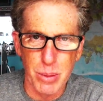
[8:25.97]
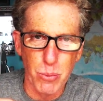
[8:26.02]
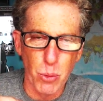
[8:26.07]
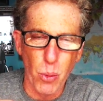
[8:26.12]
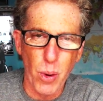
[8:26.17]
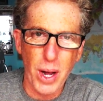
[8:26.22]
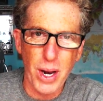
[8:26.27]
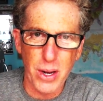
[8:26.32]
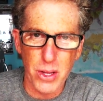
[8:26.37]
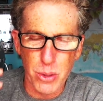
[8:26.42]
in
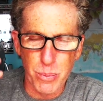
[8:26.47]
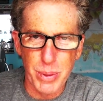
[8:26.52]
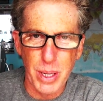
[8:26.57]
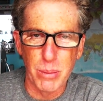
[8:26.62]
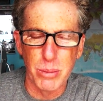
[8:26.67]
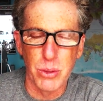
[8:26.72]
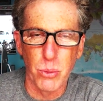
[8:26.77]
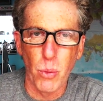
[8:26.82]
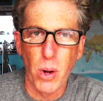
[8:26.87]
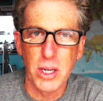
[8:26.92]
Moana, you'll be
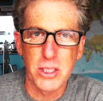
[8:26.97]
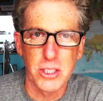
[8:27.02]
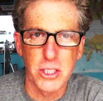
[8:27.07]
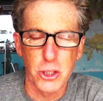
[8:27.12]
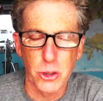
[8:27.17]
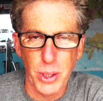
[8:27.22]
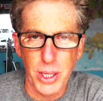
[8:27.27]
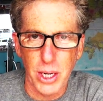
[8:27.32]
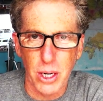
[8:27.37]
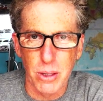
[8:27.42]
able to watch
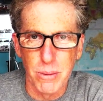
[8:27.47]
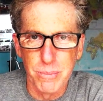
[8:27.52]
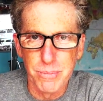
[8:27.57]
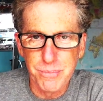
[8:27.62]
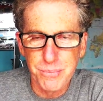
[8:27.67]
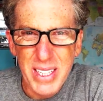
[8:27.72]
the trailer.